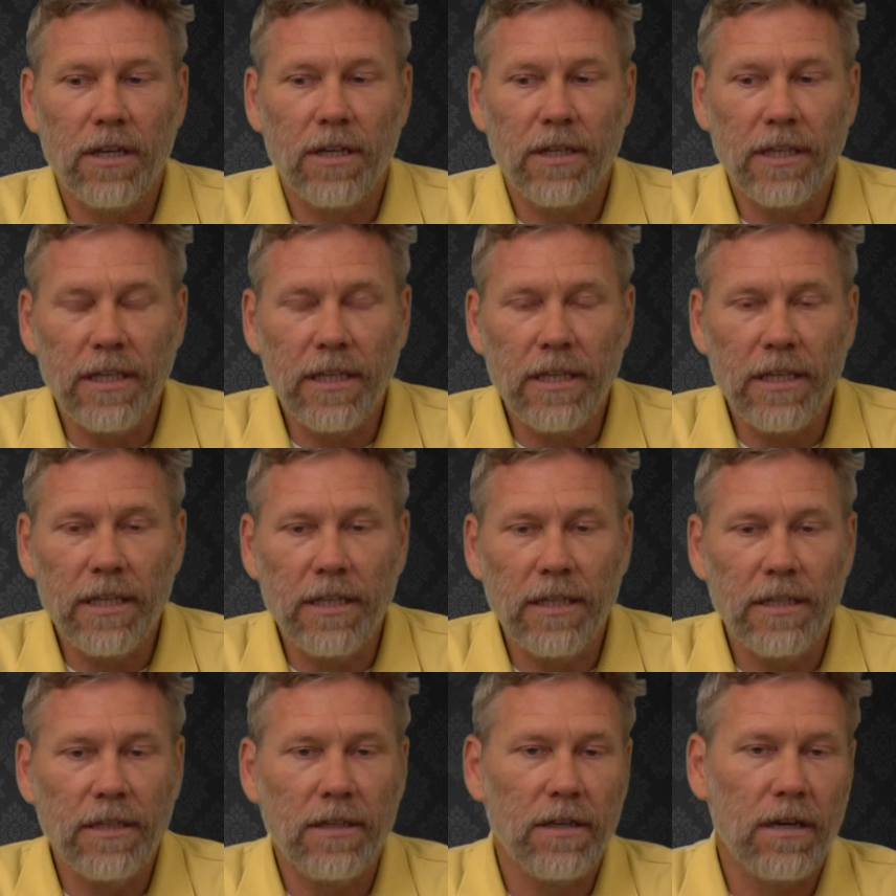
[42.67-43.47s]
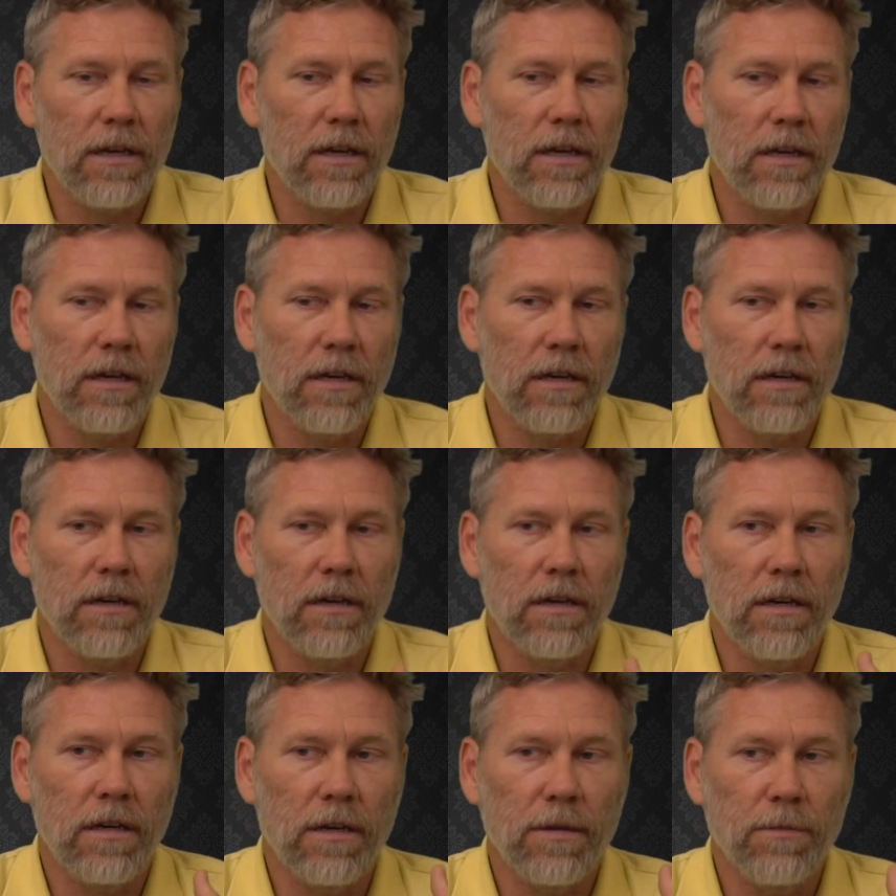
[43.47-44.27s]
heat
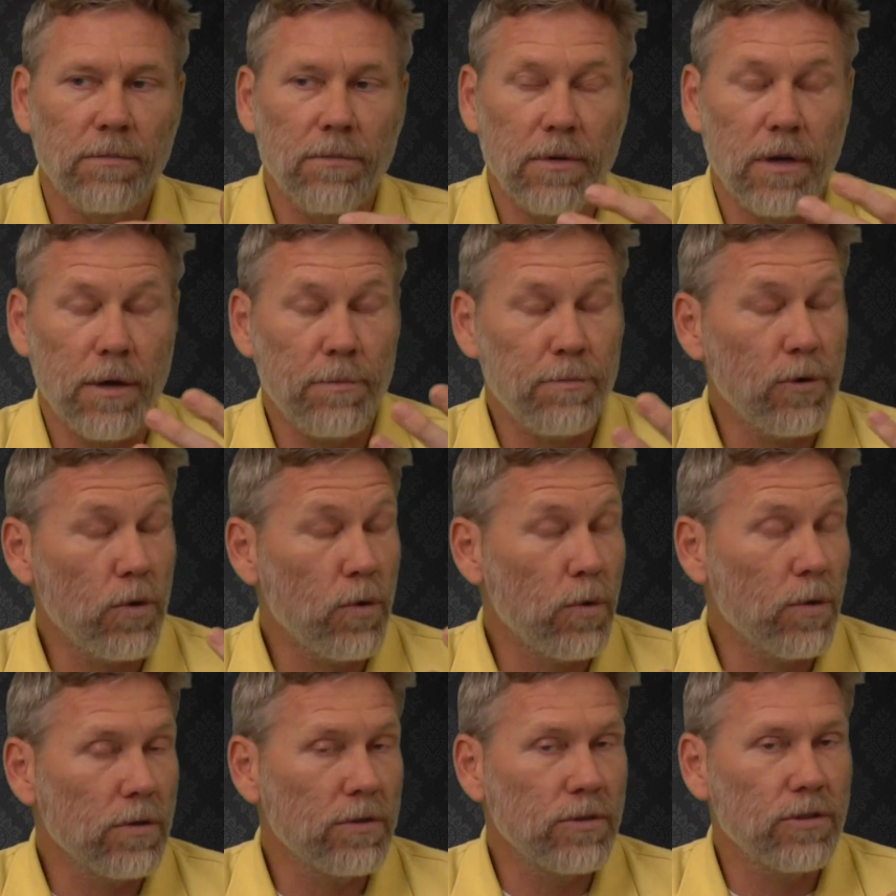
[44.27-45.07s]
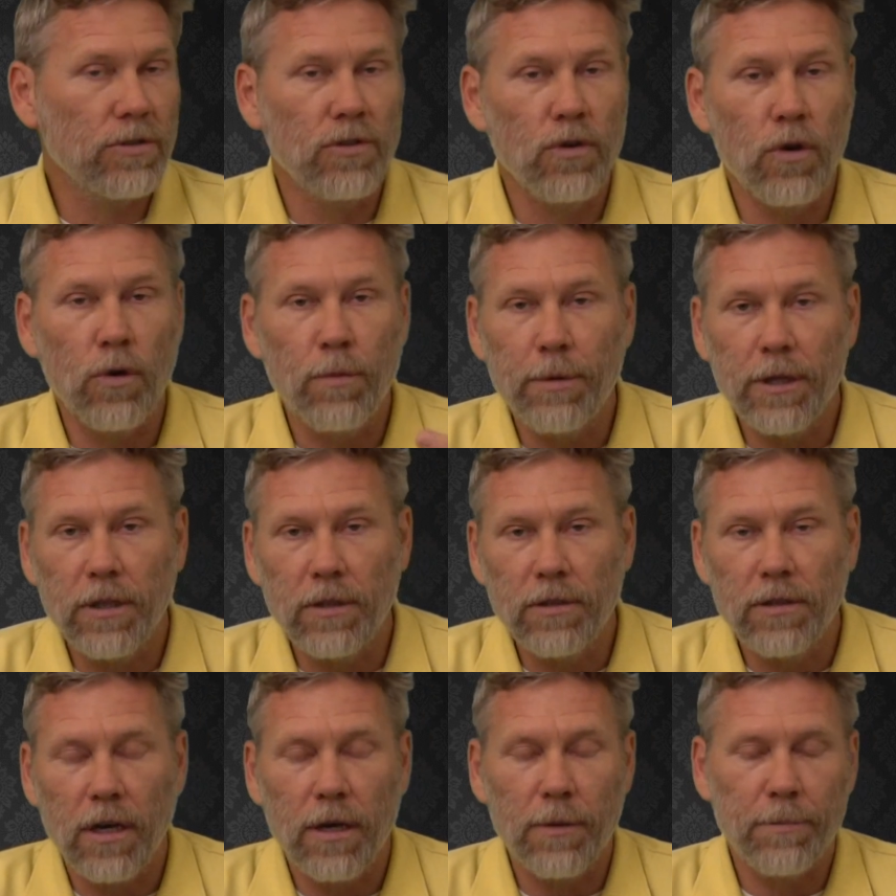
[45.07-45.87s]
up north, snow
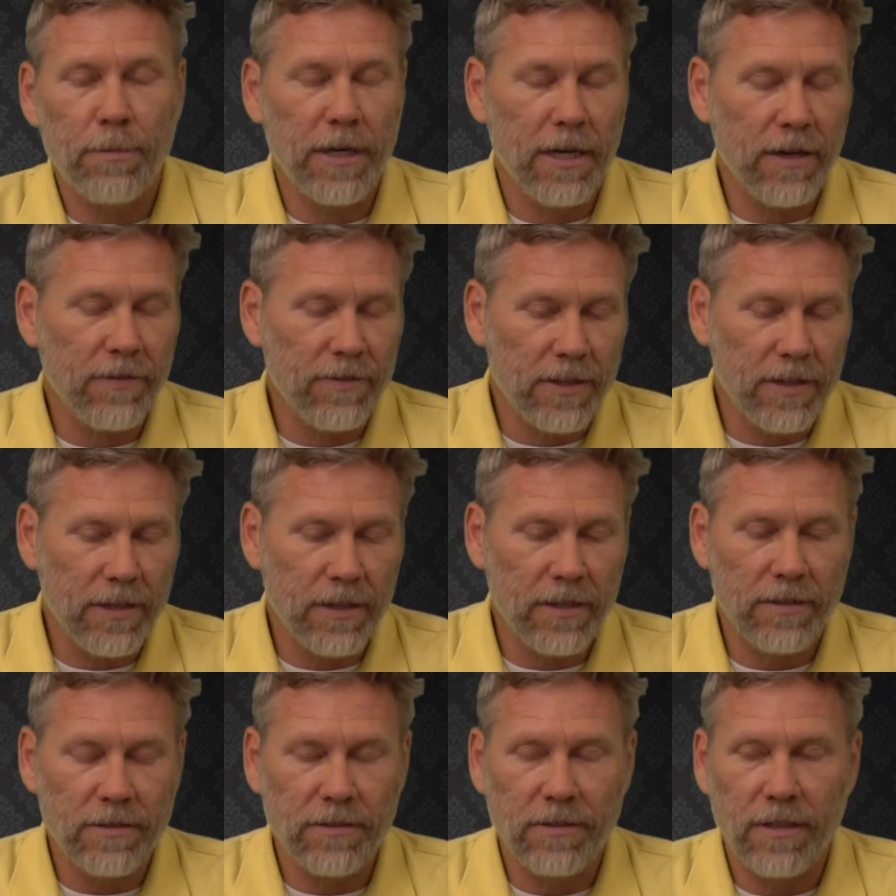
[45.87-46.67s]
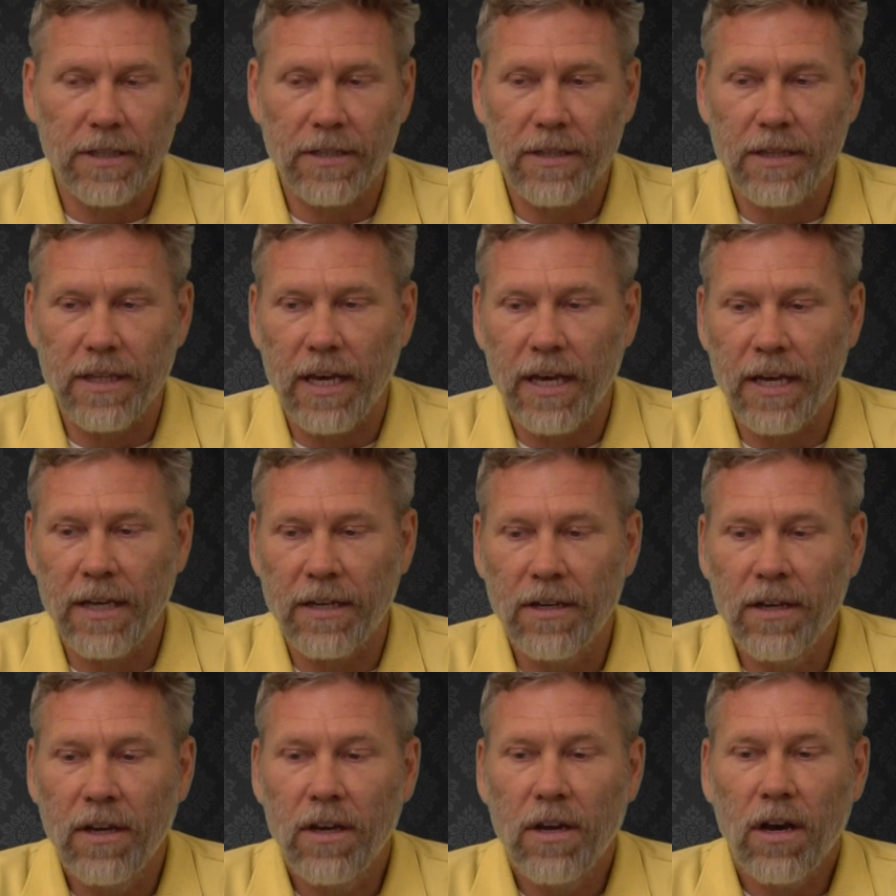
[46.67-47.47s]
buildup, and everything else like that.
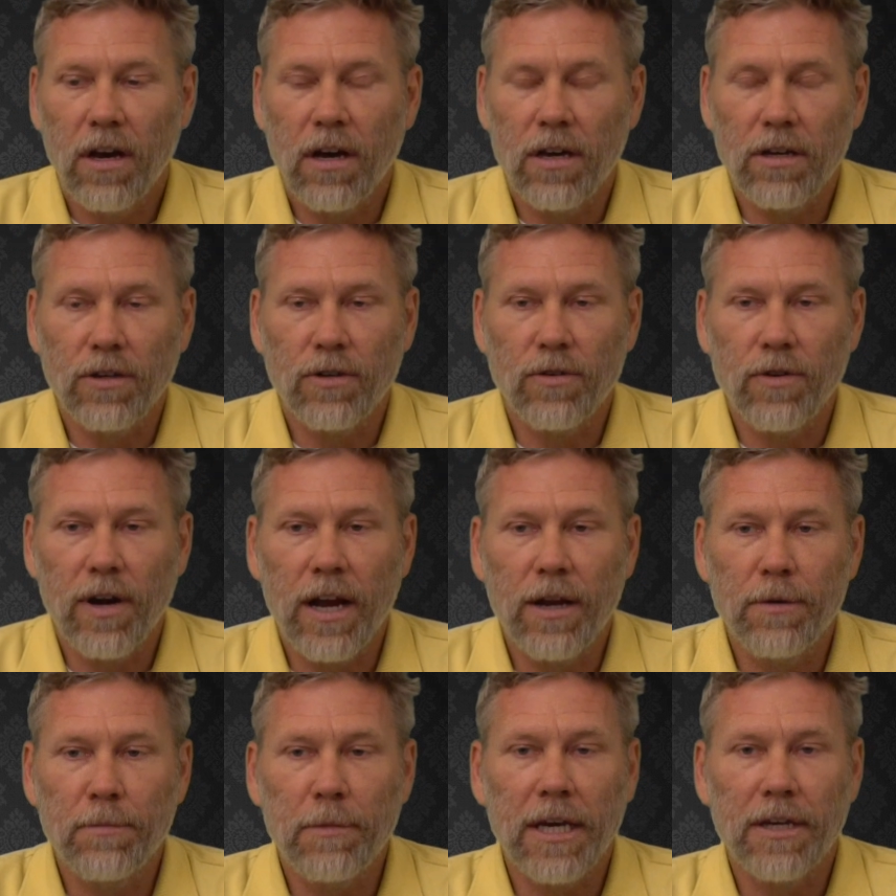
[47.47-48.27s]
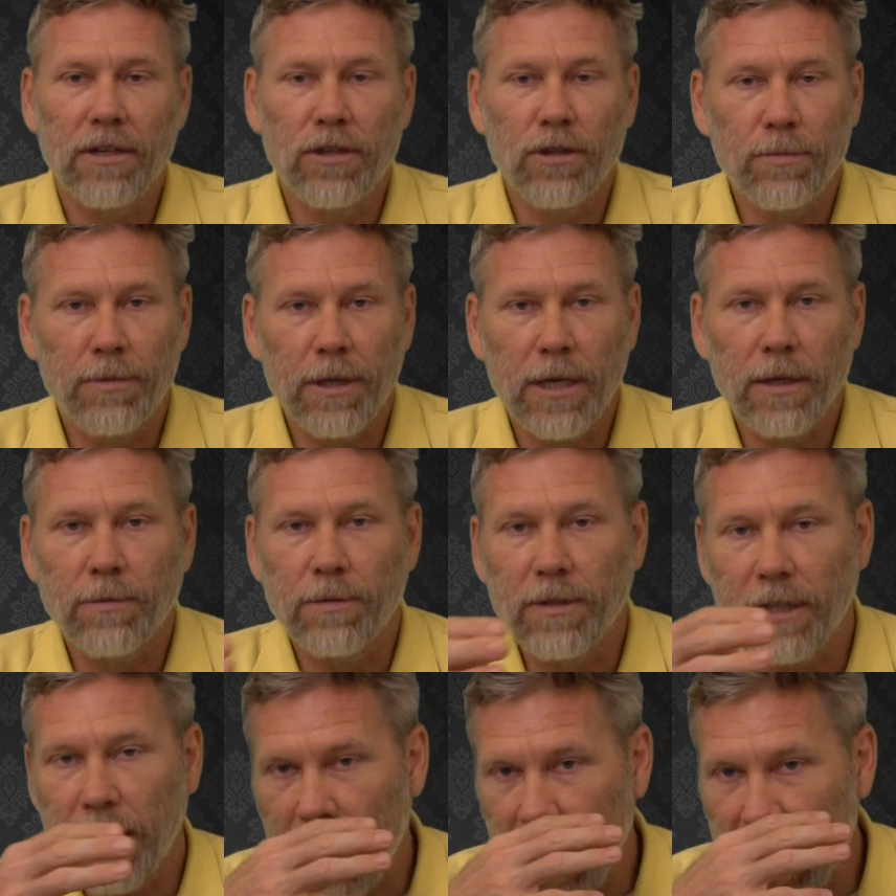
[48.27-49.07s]
On a ground mount, you'll be able
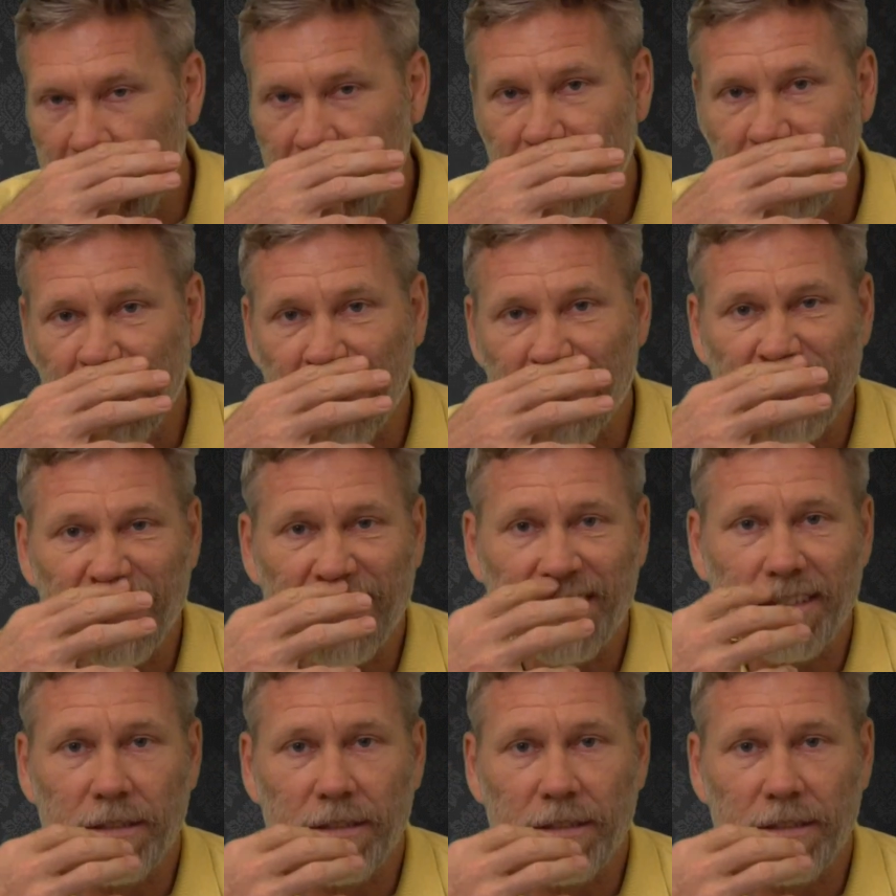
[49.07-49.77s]
to access it and